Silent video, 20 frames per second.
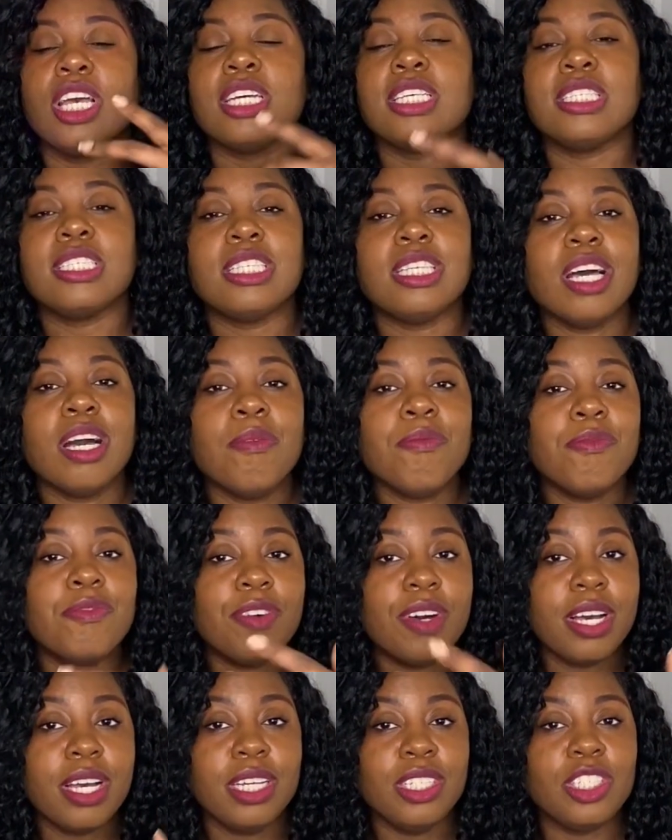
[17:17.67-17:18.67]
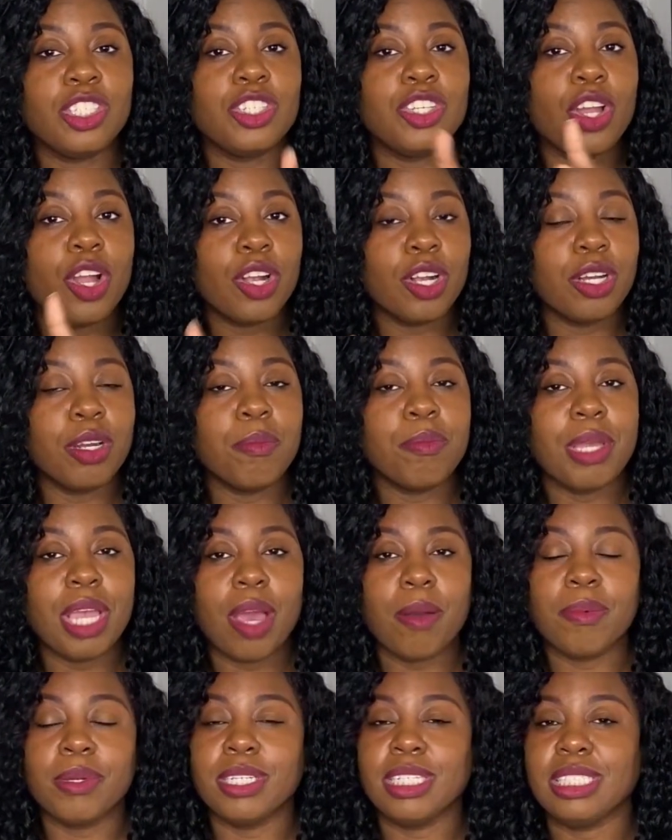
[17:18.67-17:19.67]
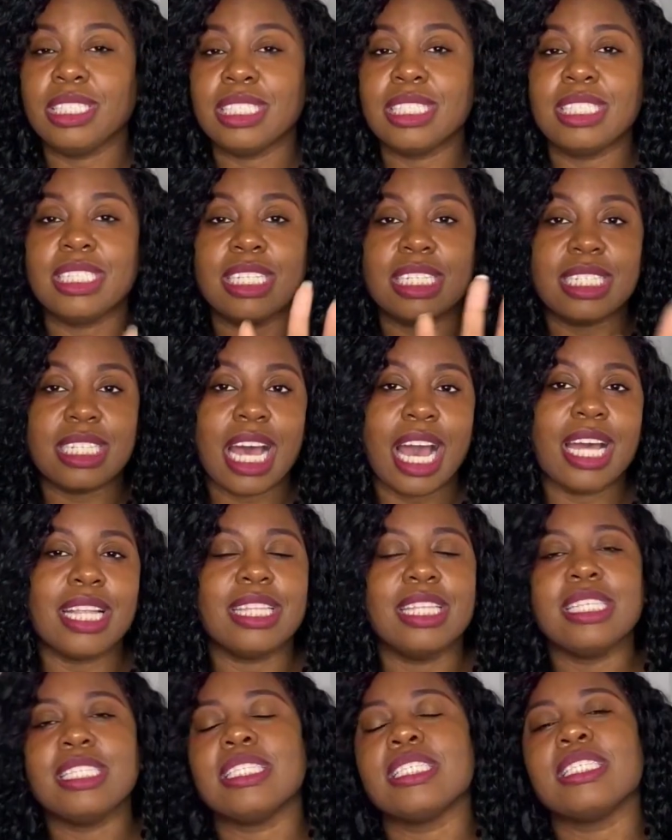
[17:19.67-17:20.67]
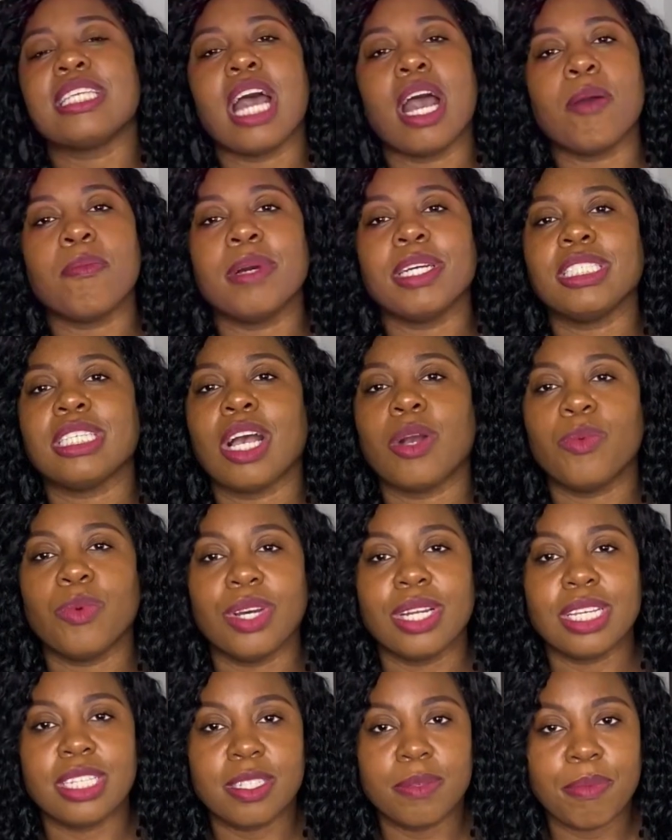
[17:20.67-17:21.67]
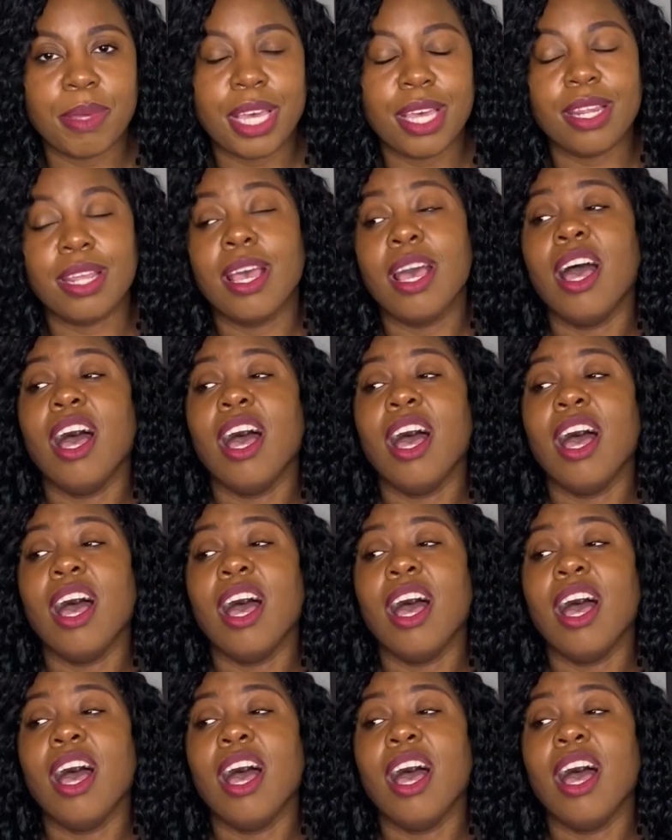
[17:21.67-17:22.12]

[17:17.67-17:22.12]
Some funds, you're going to be able to just decide this is how much I want to spend.